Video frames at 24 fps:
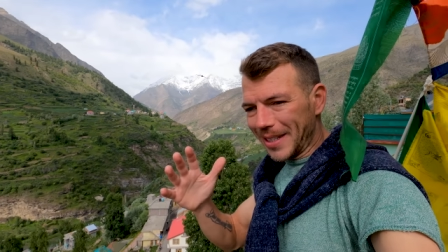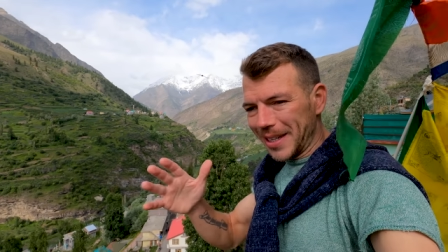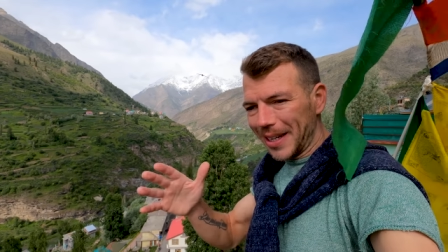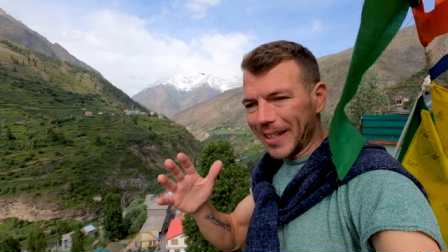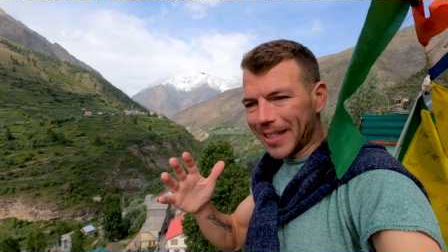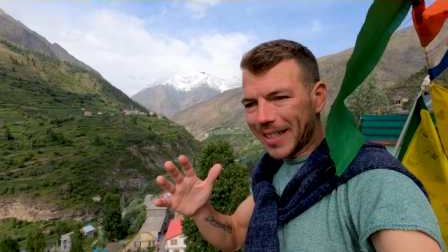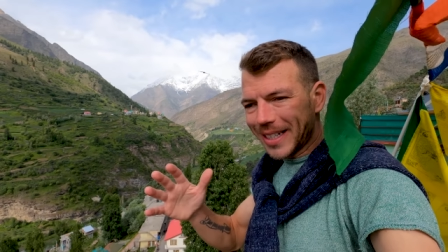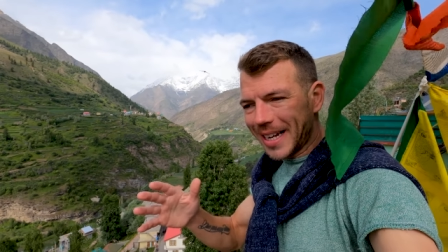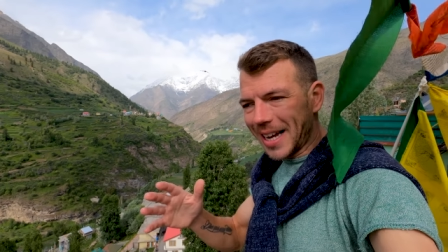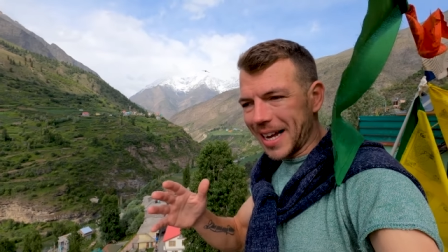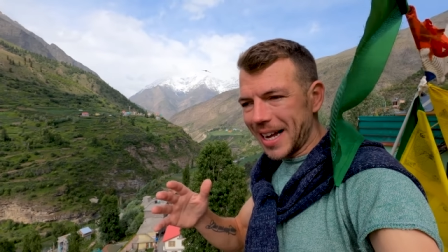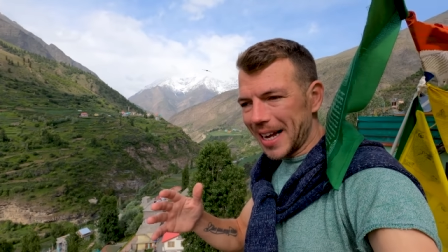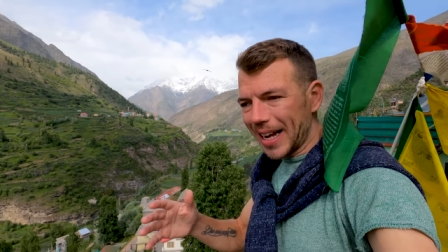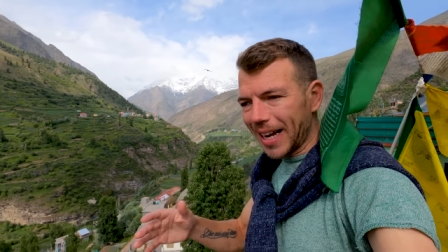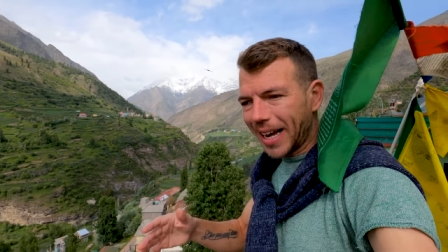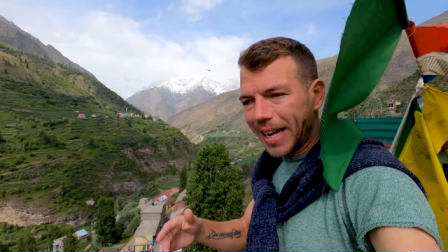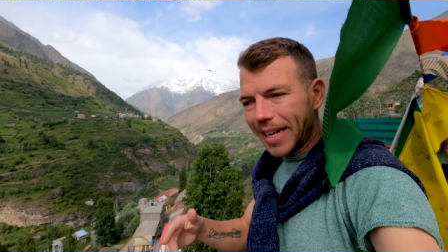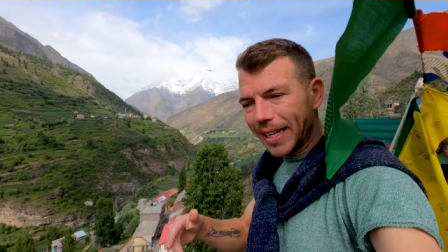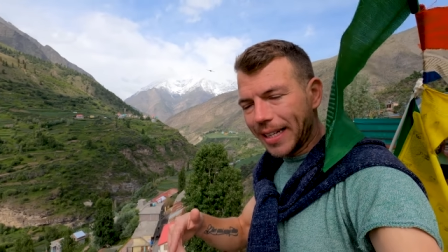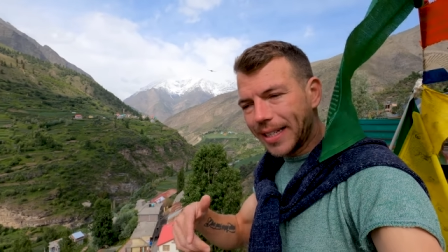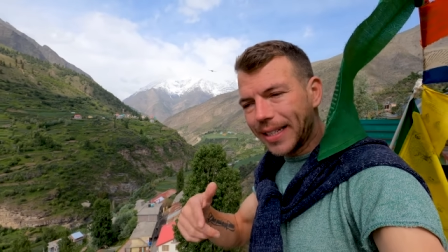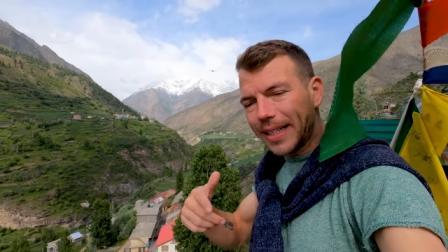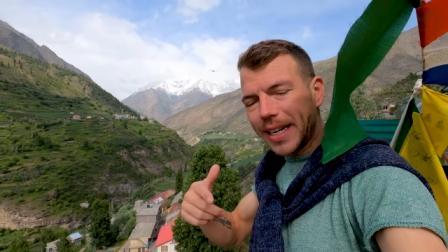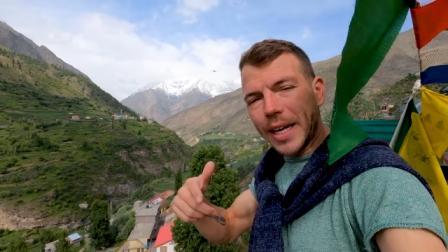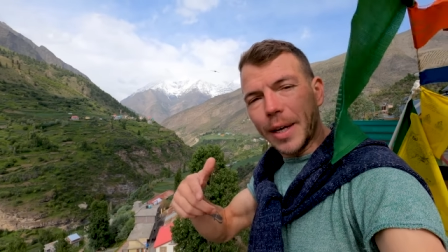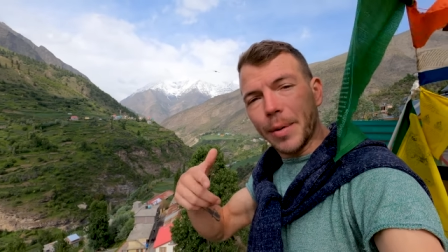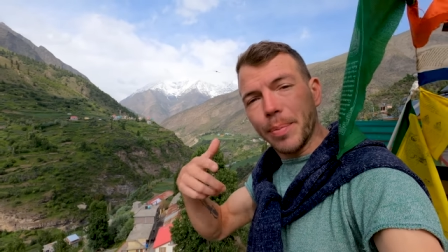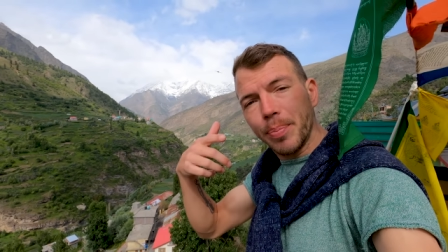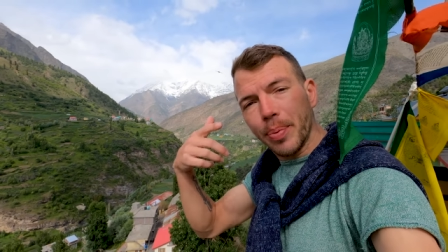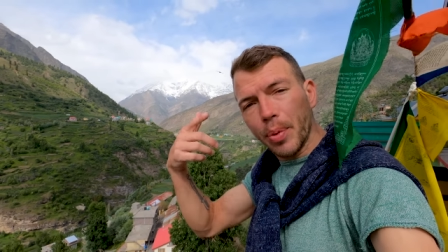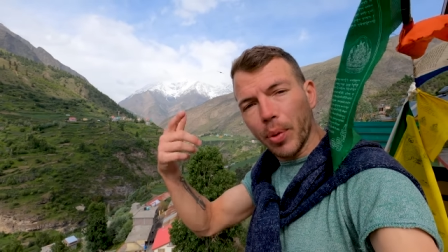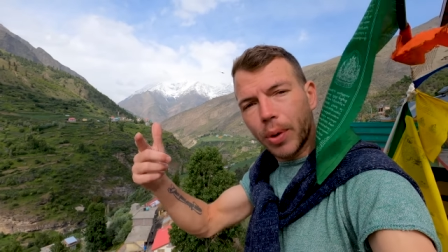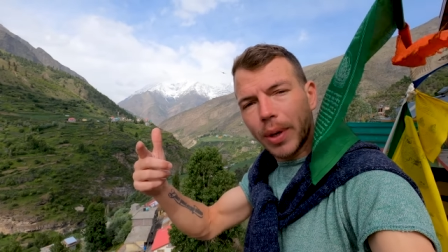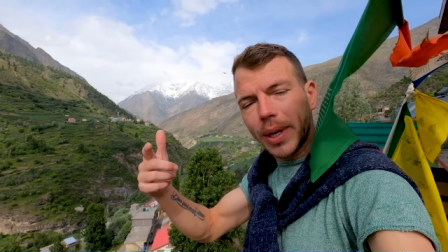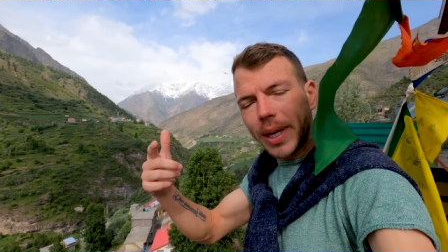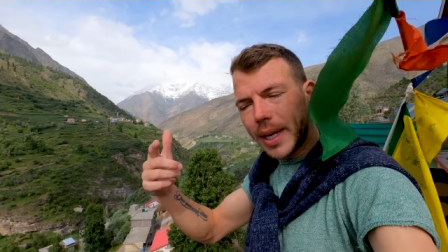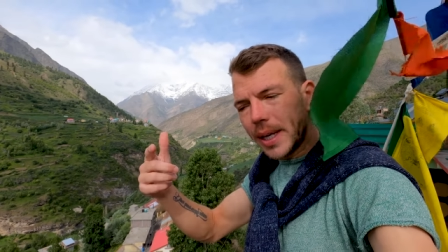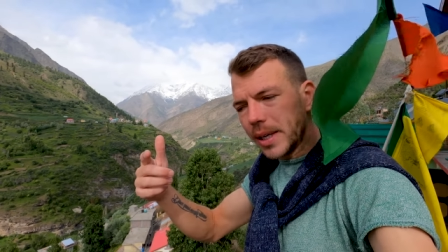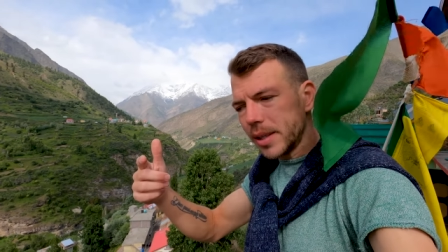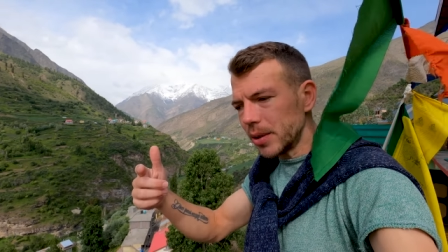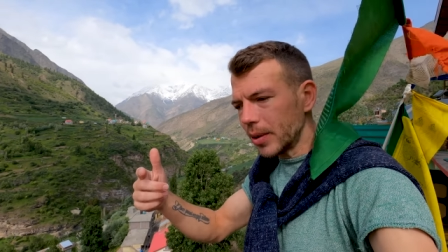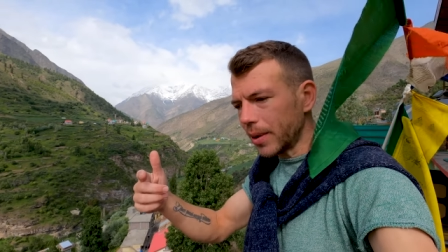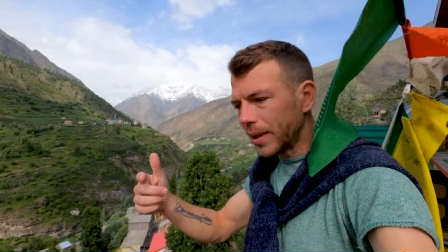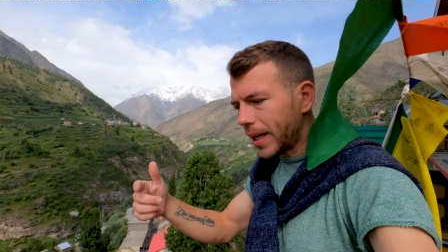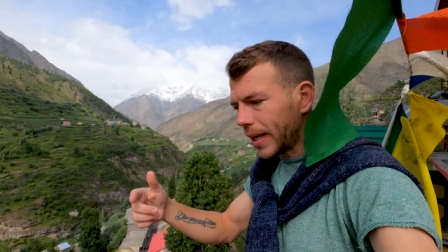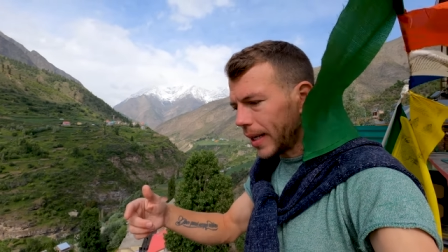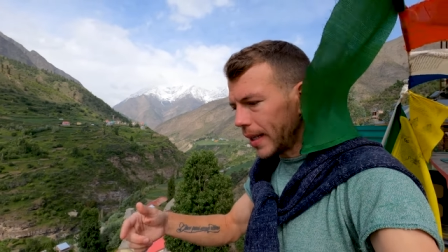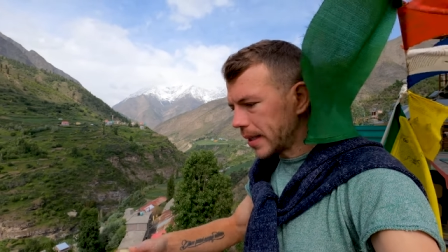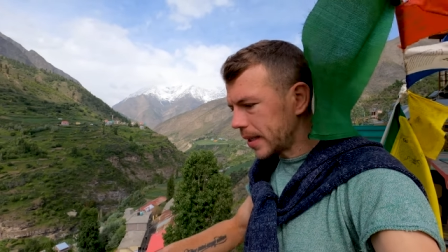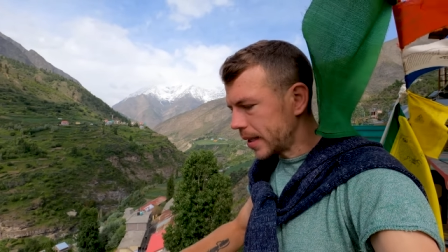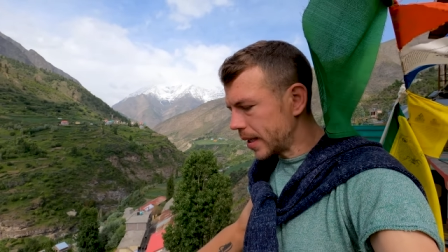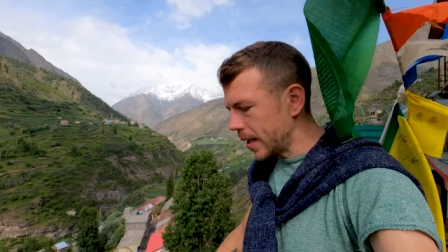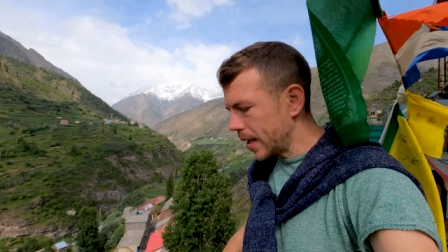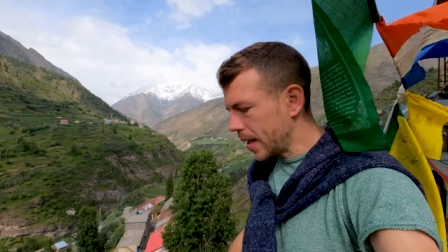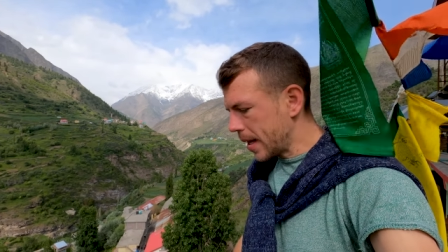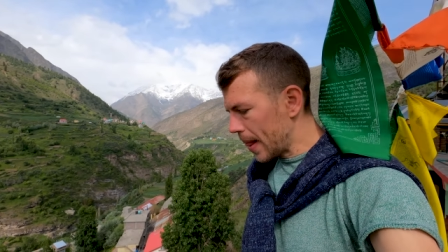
Zanskar, and stay in Purne tonight.